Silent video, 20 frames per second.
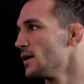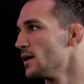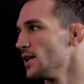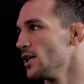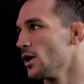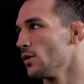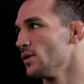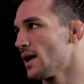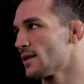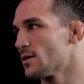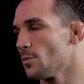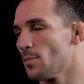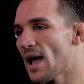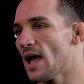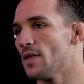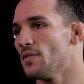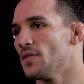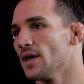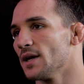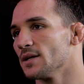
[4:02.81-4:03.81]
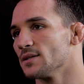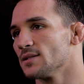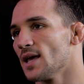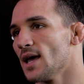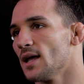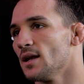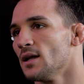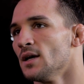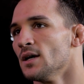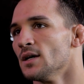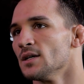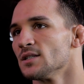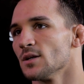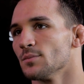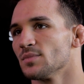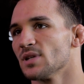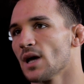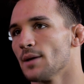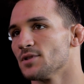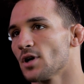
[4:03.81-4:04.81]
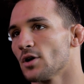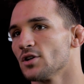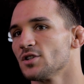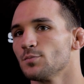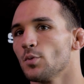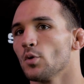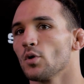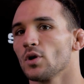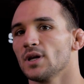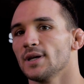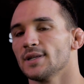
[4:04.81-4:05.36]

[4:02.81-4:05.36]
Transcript: you know, not the bad things that sometimes our sport